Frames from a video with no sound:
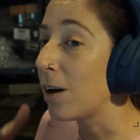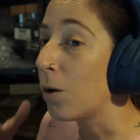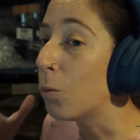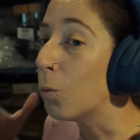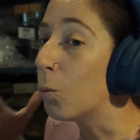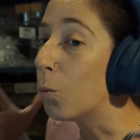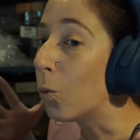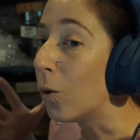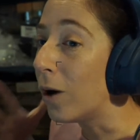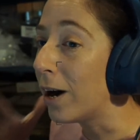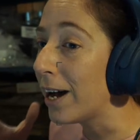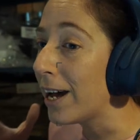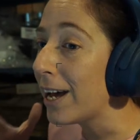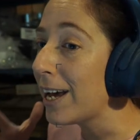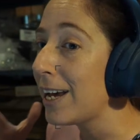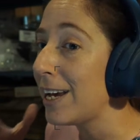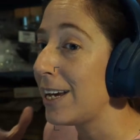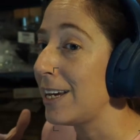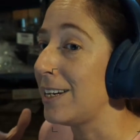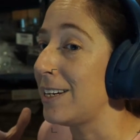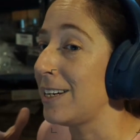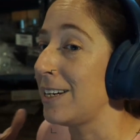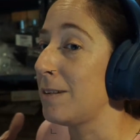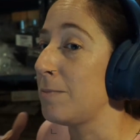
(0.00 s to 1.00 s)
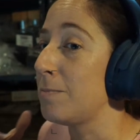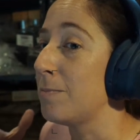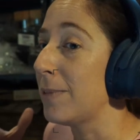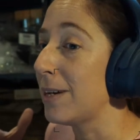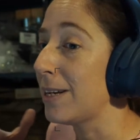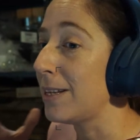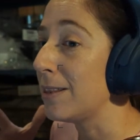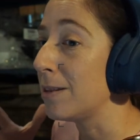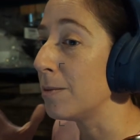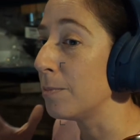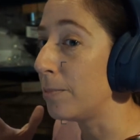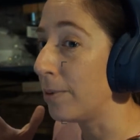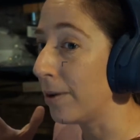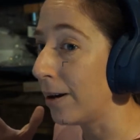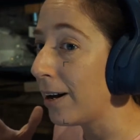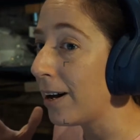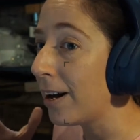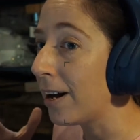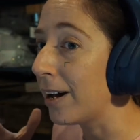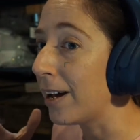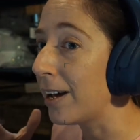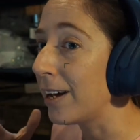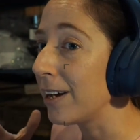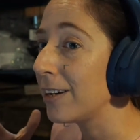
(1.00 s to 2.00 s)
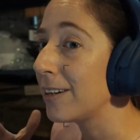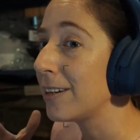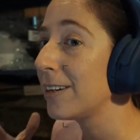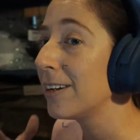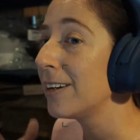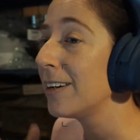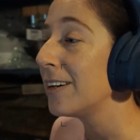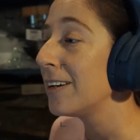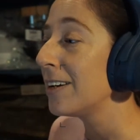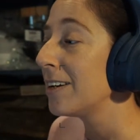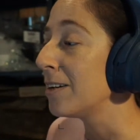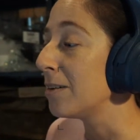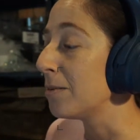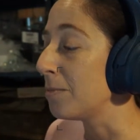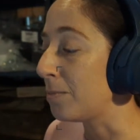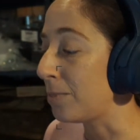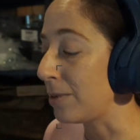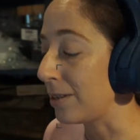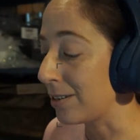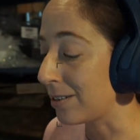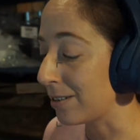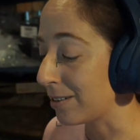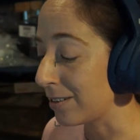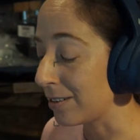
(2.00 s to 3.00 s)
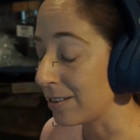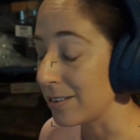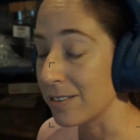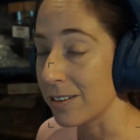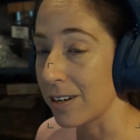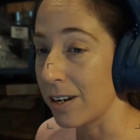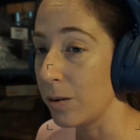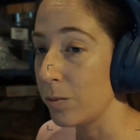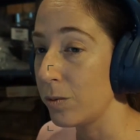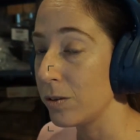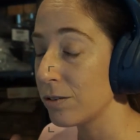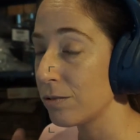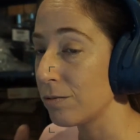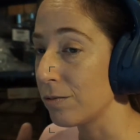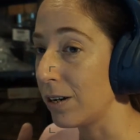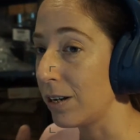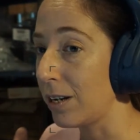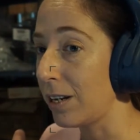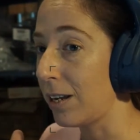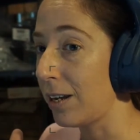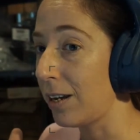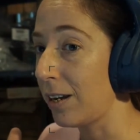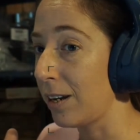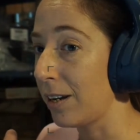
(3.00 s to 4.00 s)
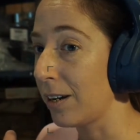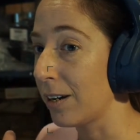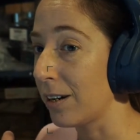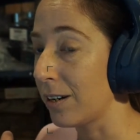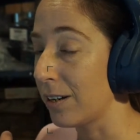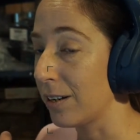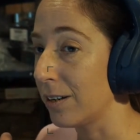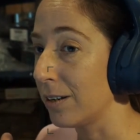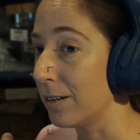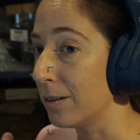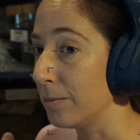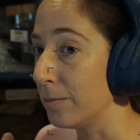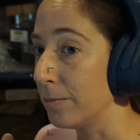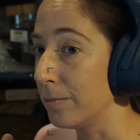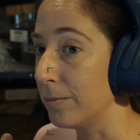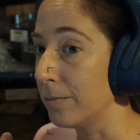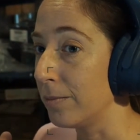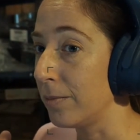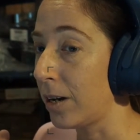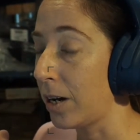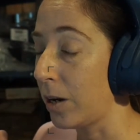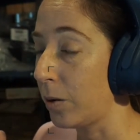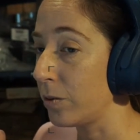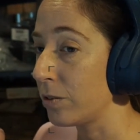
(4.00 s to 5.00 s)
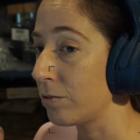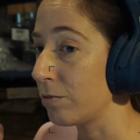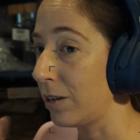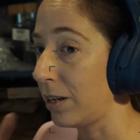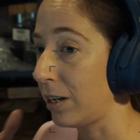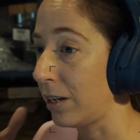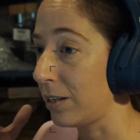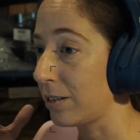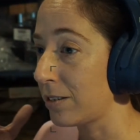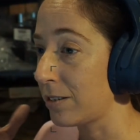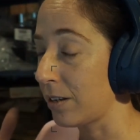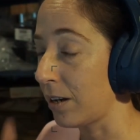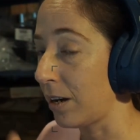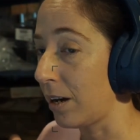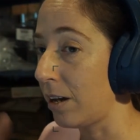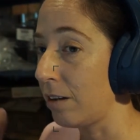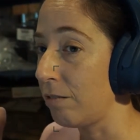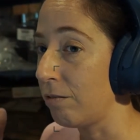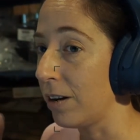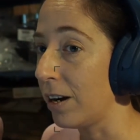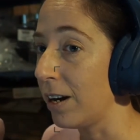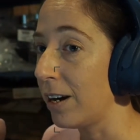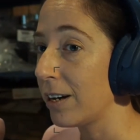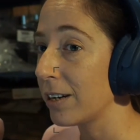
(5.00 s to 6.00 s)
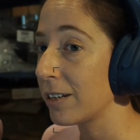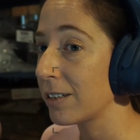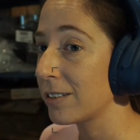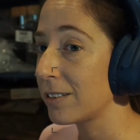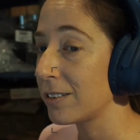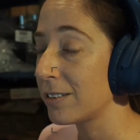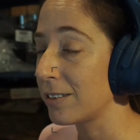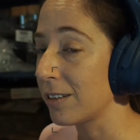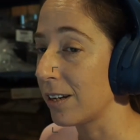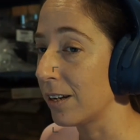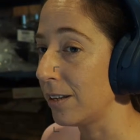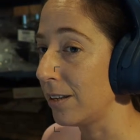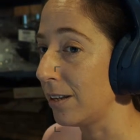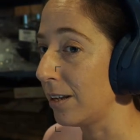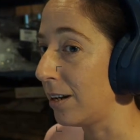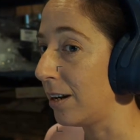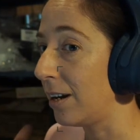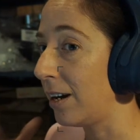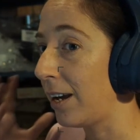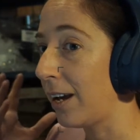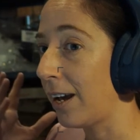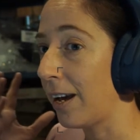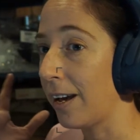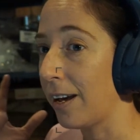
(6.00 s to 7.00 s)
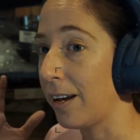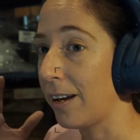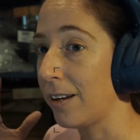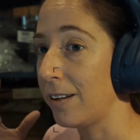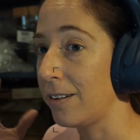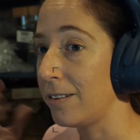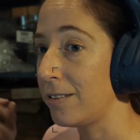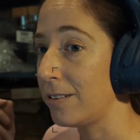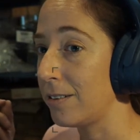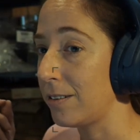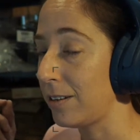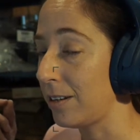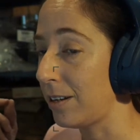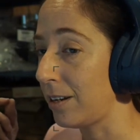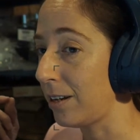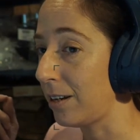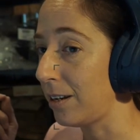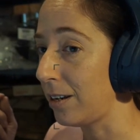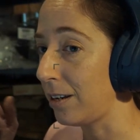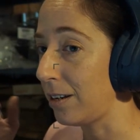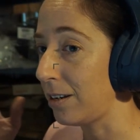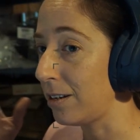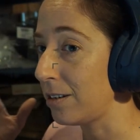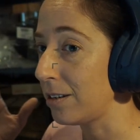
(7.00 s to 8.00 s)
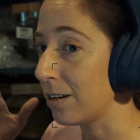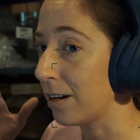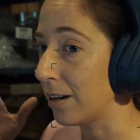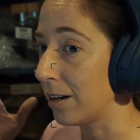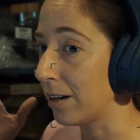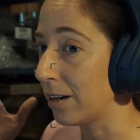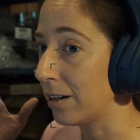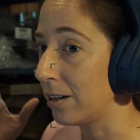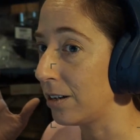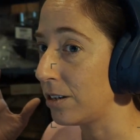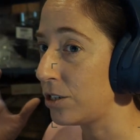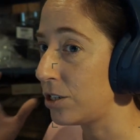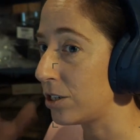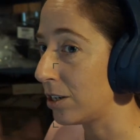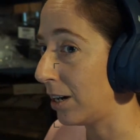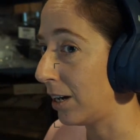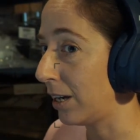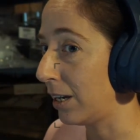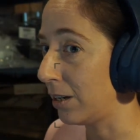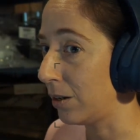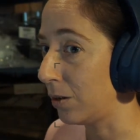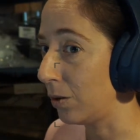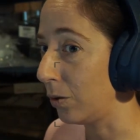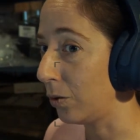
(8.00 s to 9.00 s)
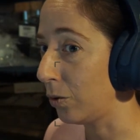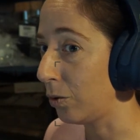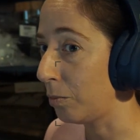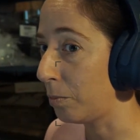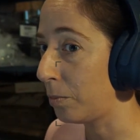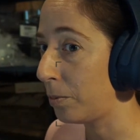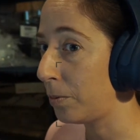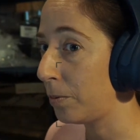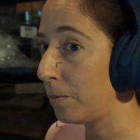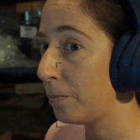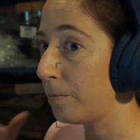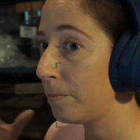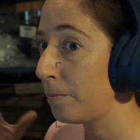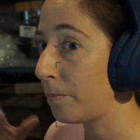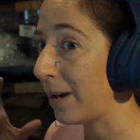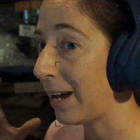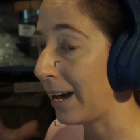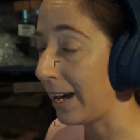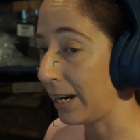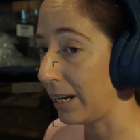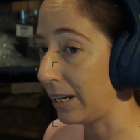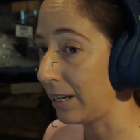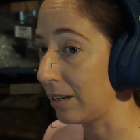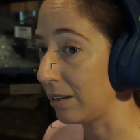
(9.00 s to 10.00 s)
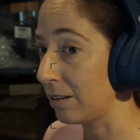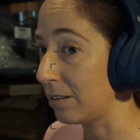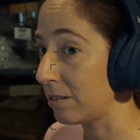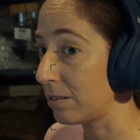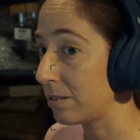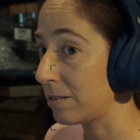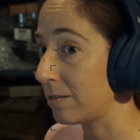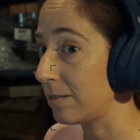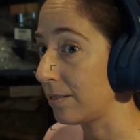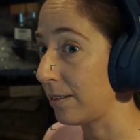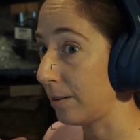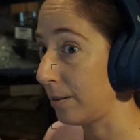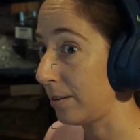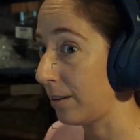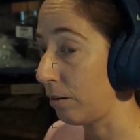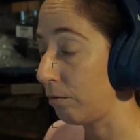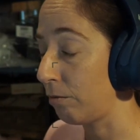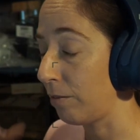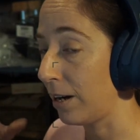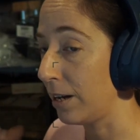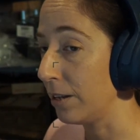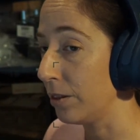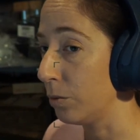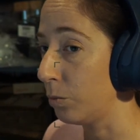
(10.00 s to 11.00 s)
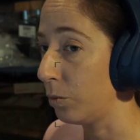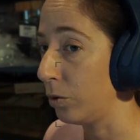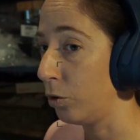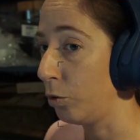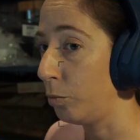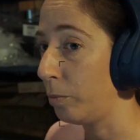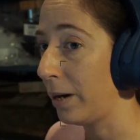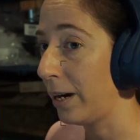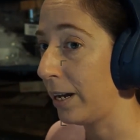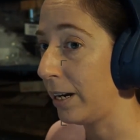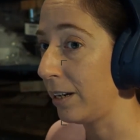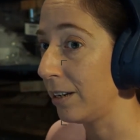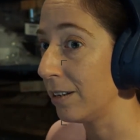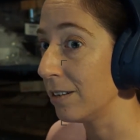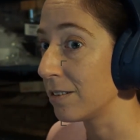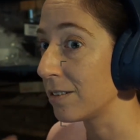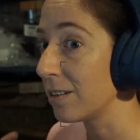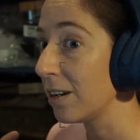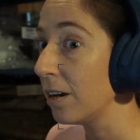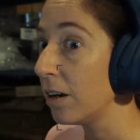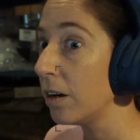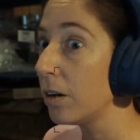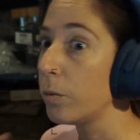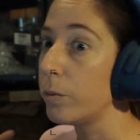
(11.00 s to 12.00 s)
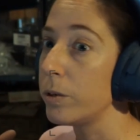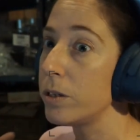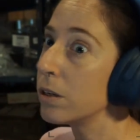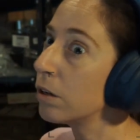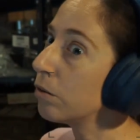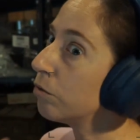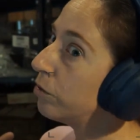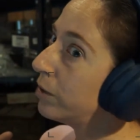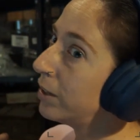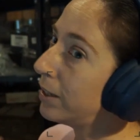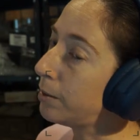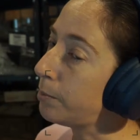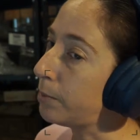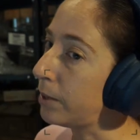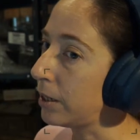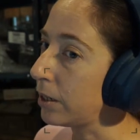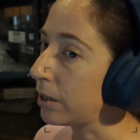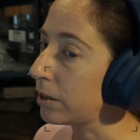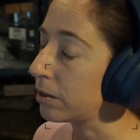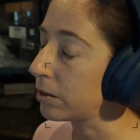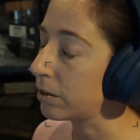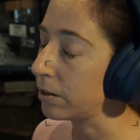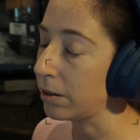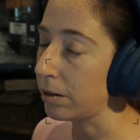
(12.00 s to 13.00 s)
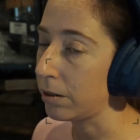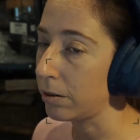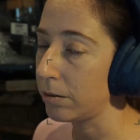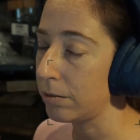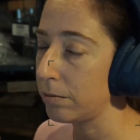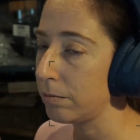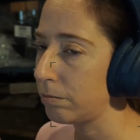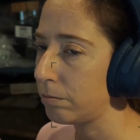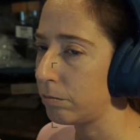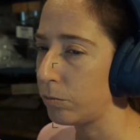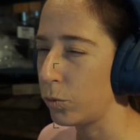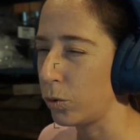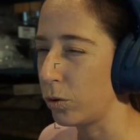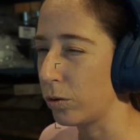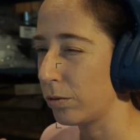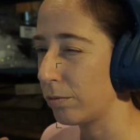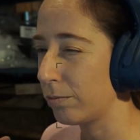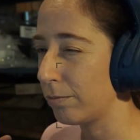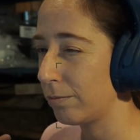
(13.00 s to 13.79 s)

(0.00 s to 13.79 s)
wide it made the bike, because I was running side racks, and then I had the giant loop panniers. They're round the world panniers, which are really big. They're what,